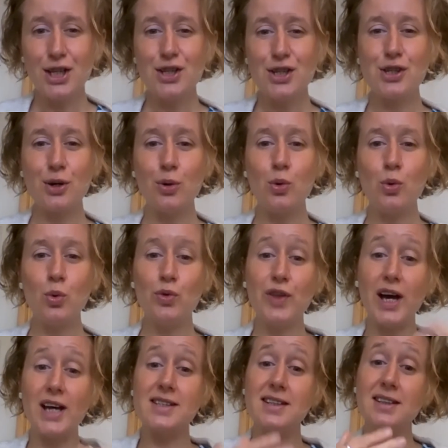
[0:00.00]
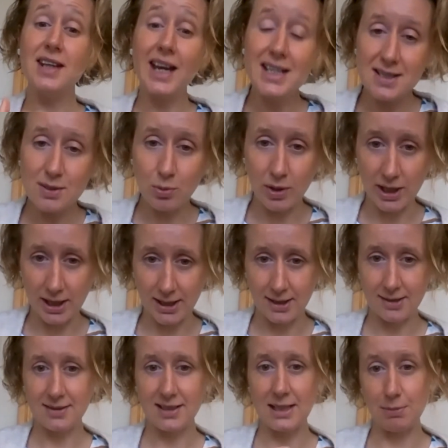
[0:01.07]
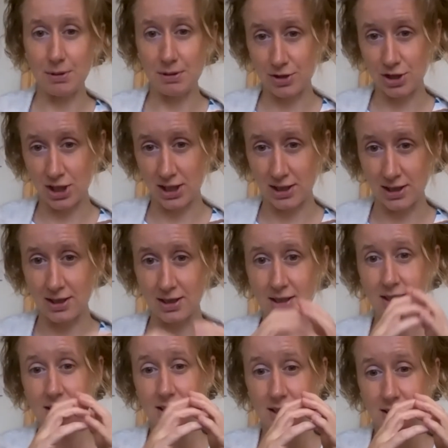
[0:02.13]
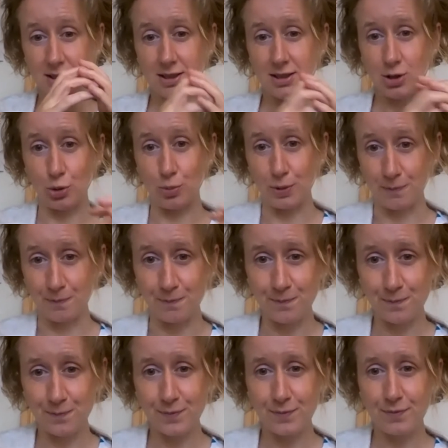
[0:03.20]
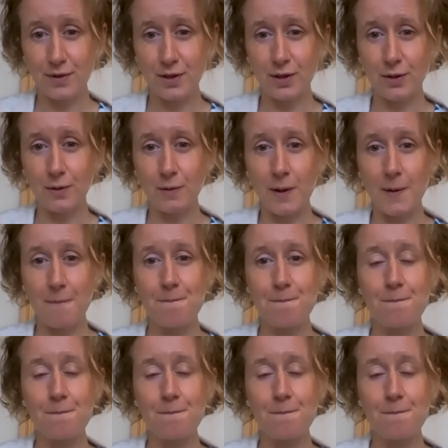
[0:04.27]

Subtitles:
So that's a nice way to keep the vagina open. All right.